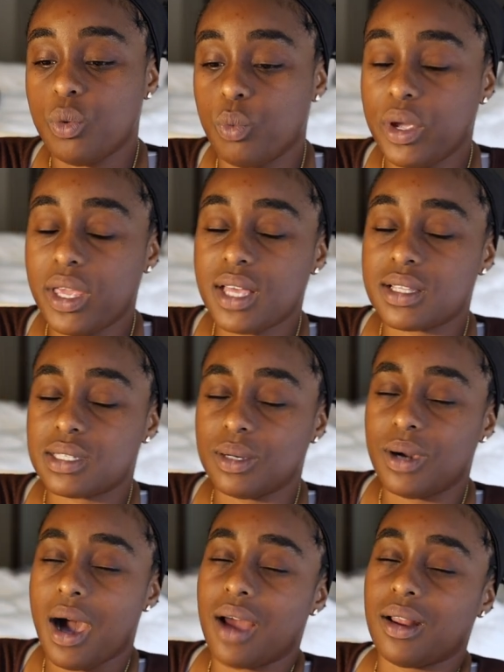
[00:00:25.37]
we get so
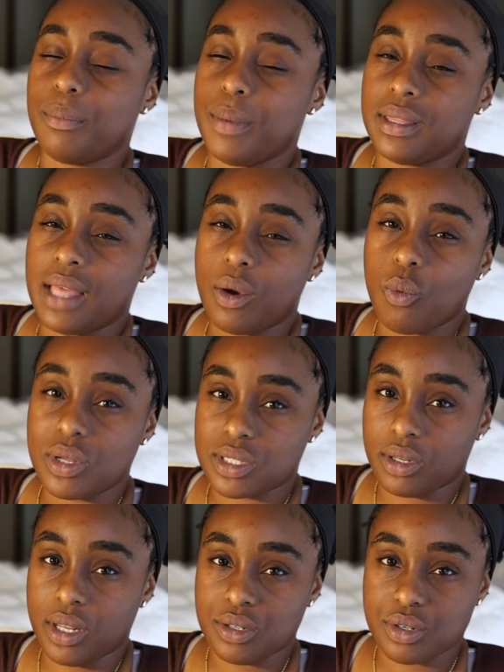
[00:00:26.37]
caught up in like what's
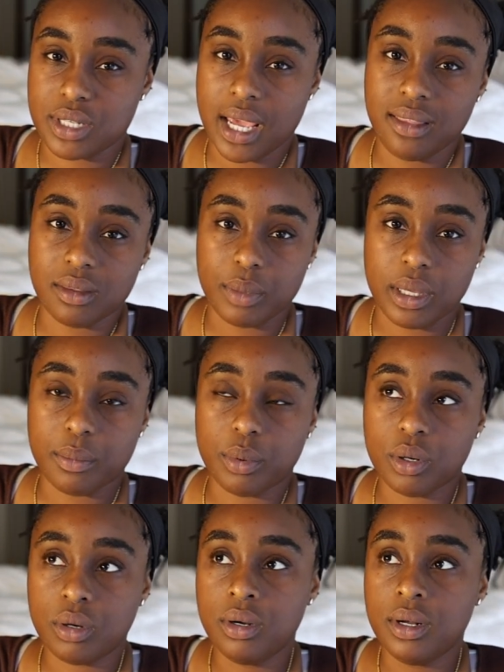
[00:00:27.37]
going to entertain the
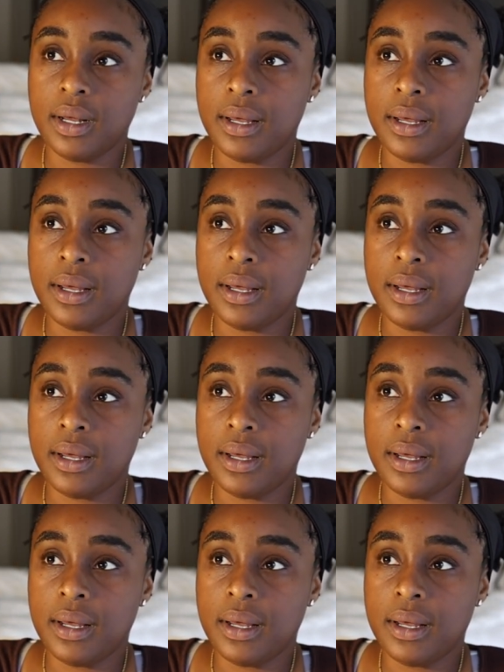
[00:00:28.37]
people.